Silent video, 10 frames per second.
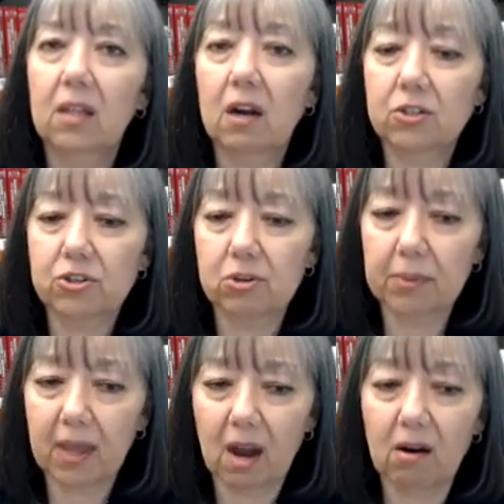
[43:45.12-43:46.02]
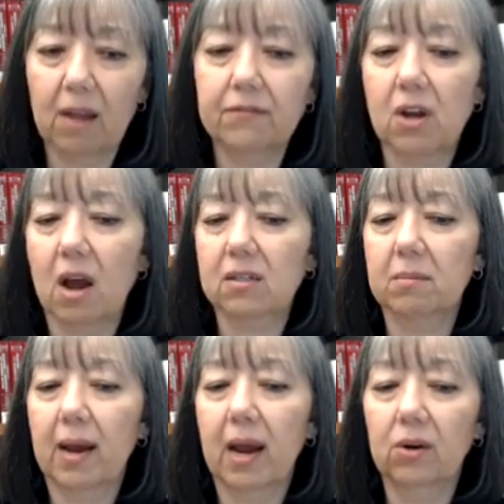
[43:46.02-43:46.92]
Long term care, I've talked
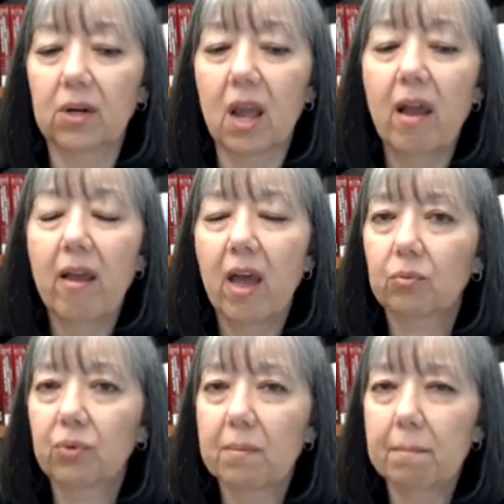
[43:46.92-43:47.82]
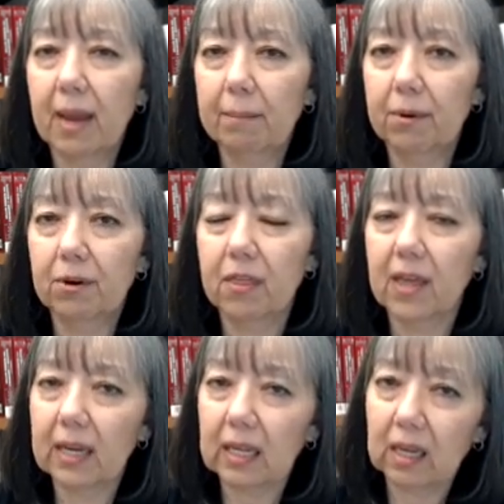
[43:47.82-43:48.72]
about. Remember
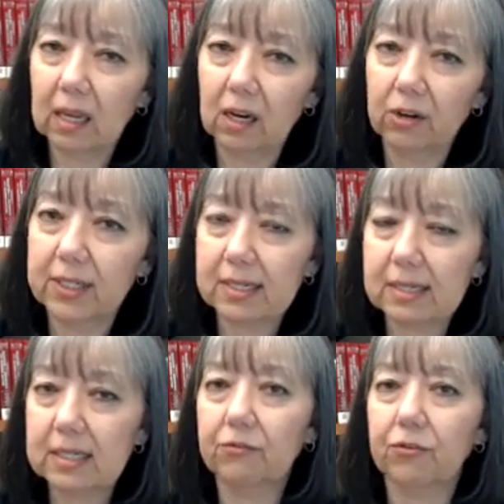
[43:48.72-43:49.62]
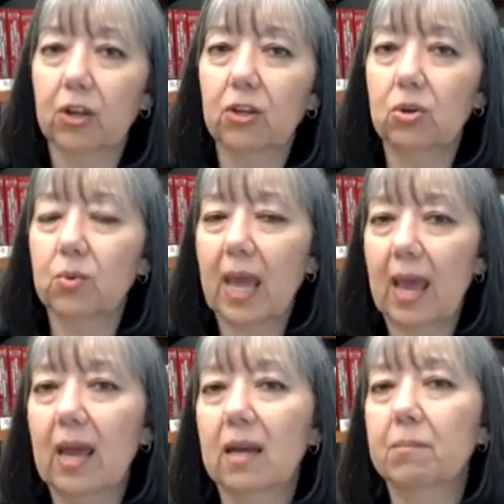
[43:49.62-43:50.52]
that here it's different. You
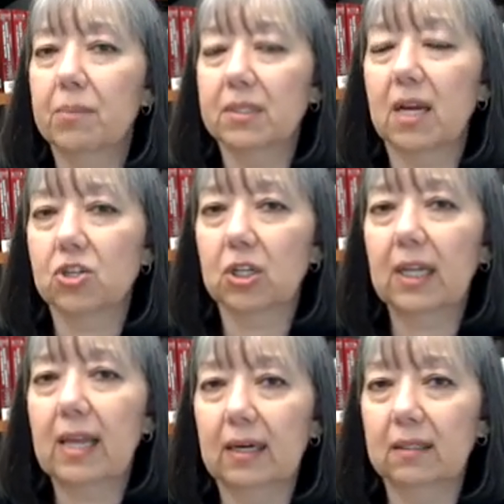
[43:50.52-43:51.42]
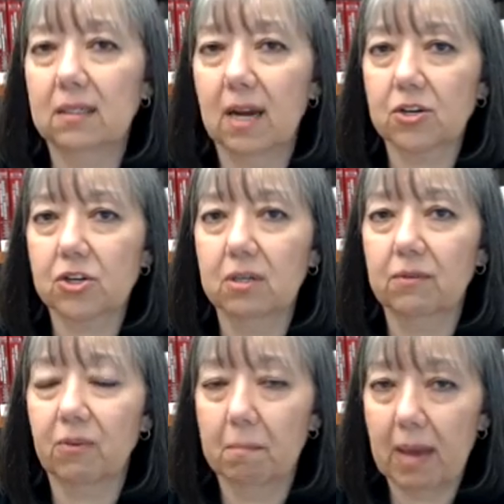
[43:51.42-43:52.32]
can potentially get a
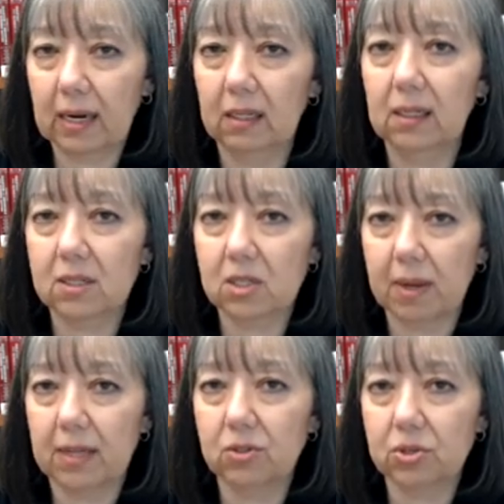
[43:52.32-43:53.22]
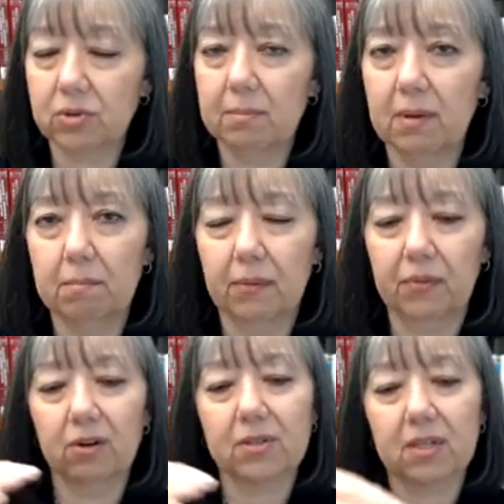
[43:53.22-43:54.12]
deduction for medical expense treatment, but
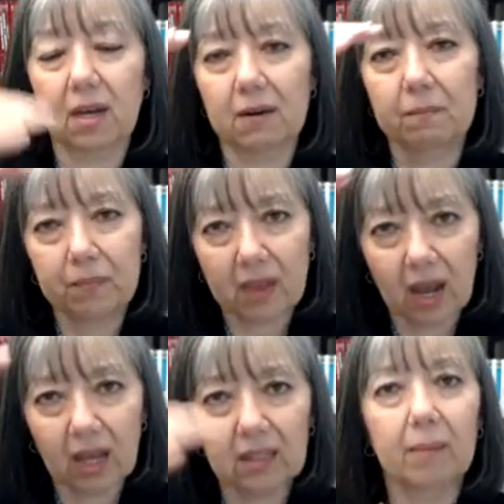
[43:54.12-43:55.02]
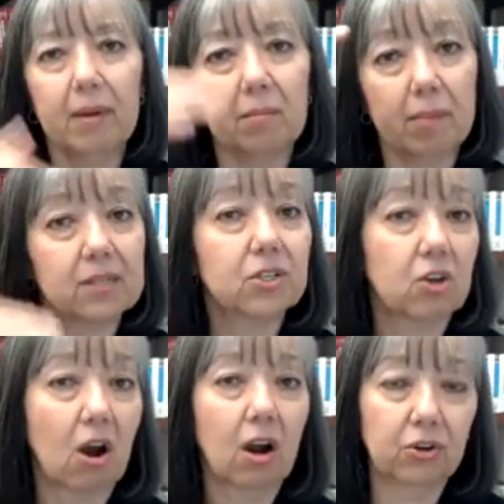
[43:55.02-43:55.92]
there's a, a limit
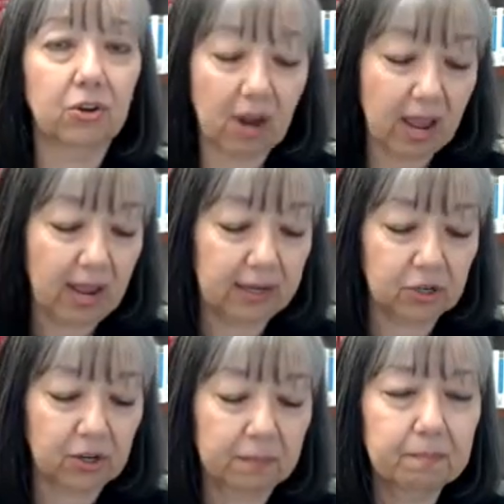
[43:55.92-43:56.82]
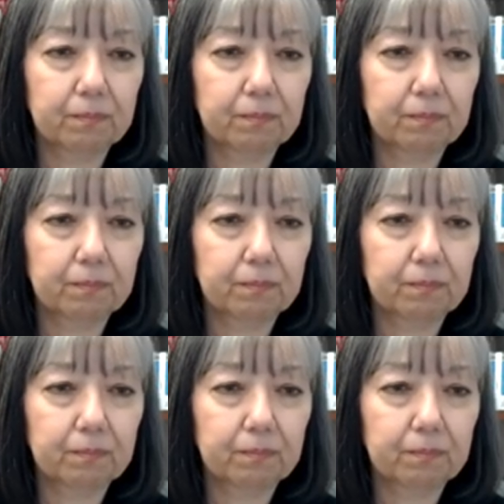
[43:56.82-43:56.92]
based on your age.